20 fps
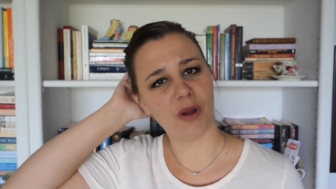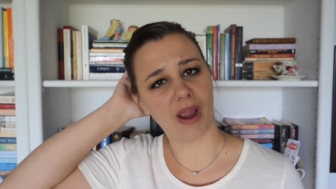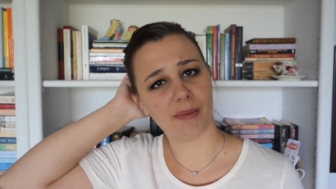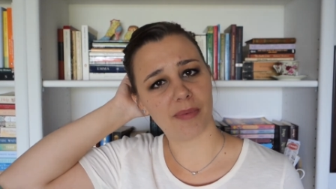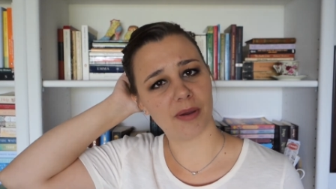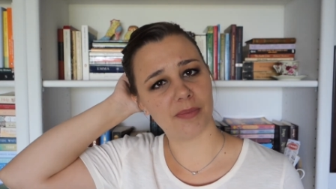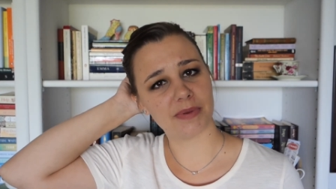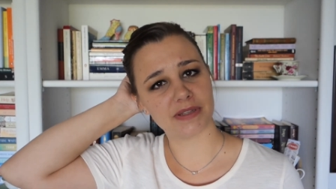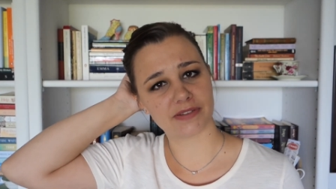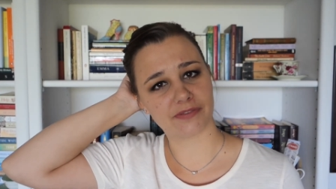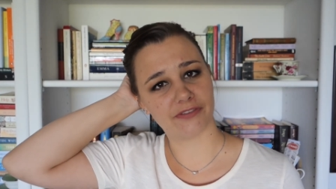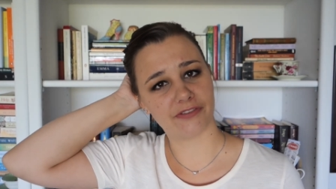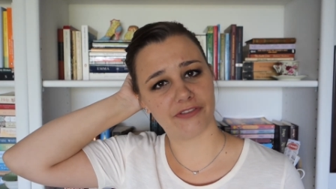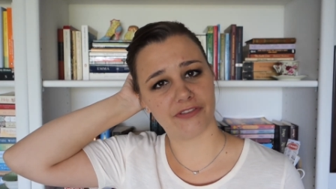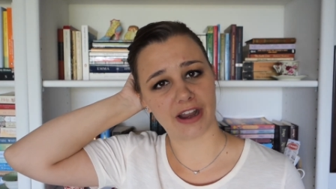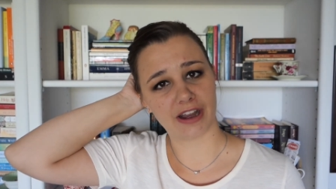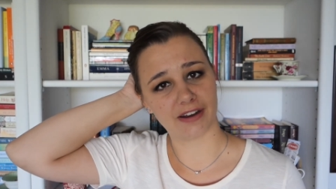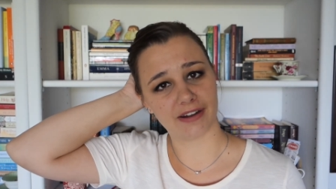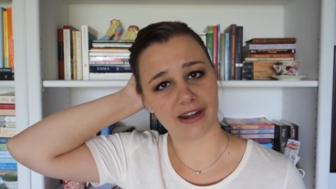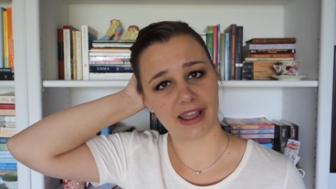wrap up as
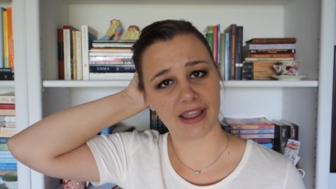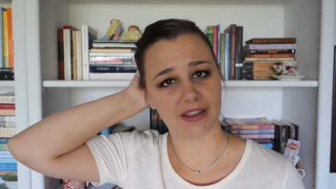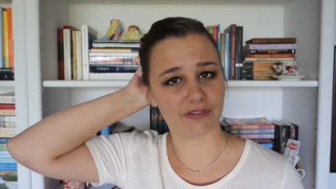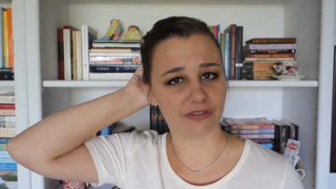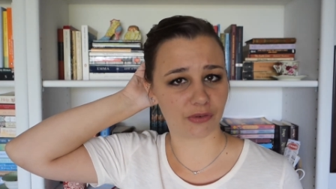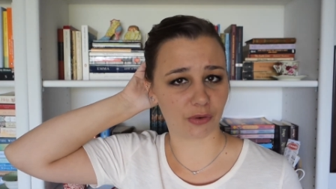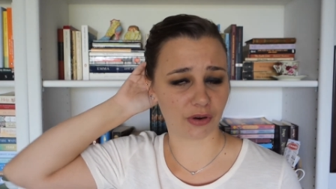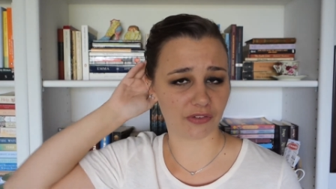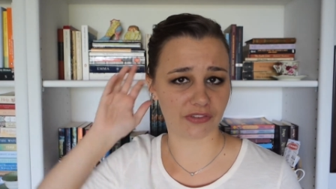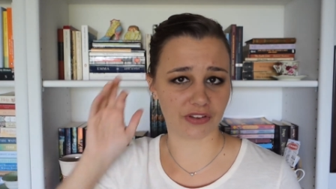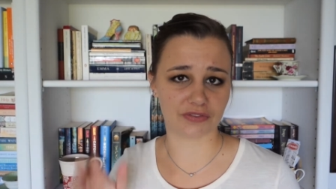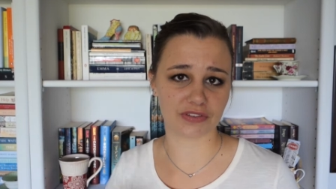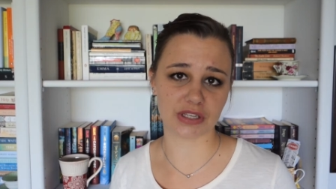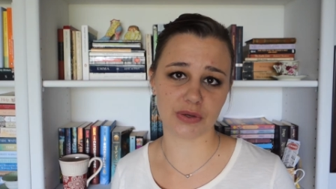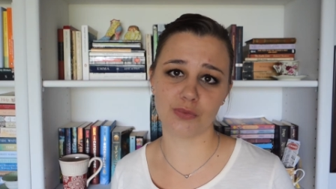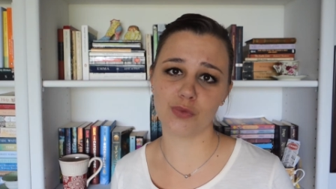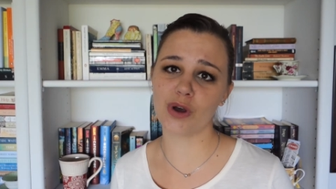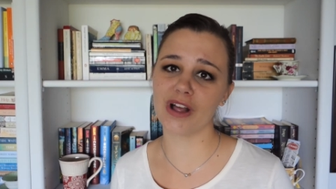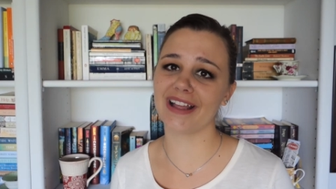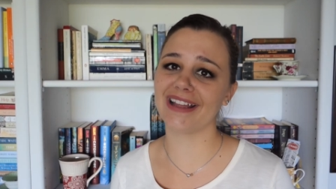Fahrenheit
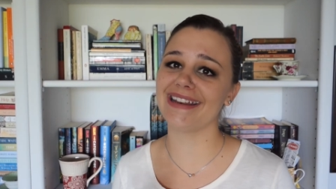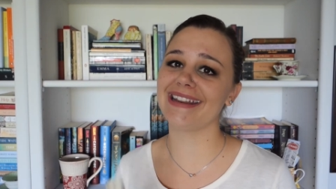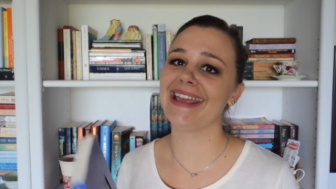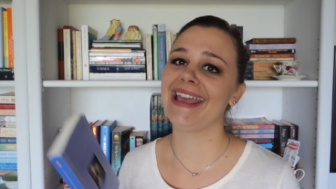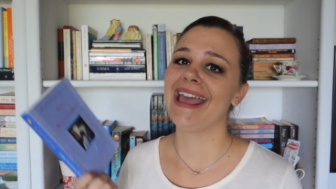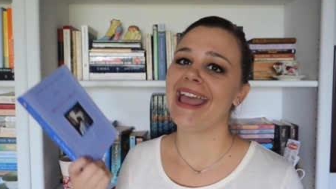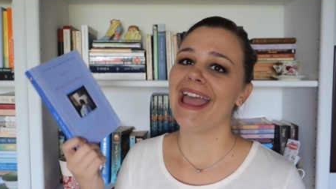451,